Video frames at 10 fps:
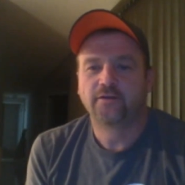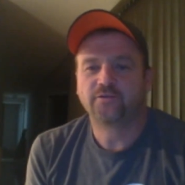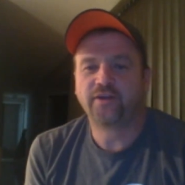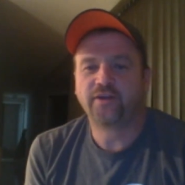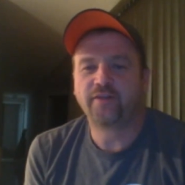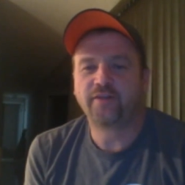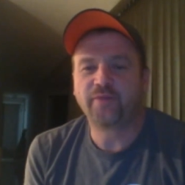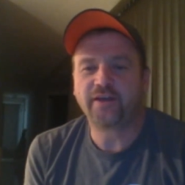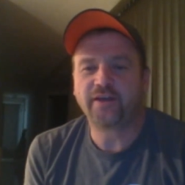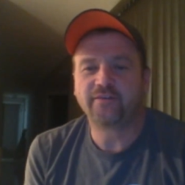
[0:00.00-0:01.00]
What did
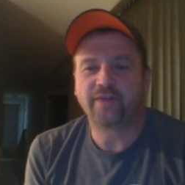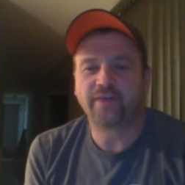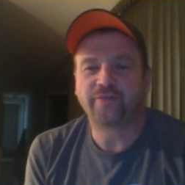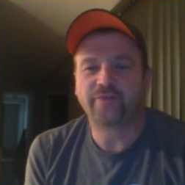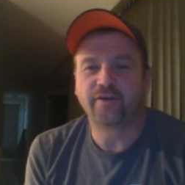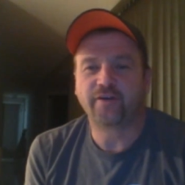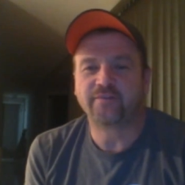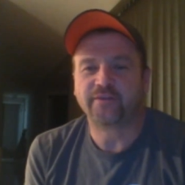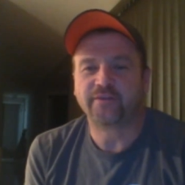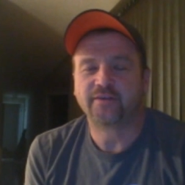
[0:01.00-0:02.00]
everybody else get for
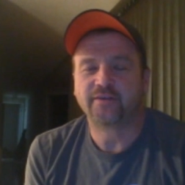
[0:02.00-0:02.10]
Christmas?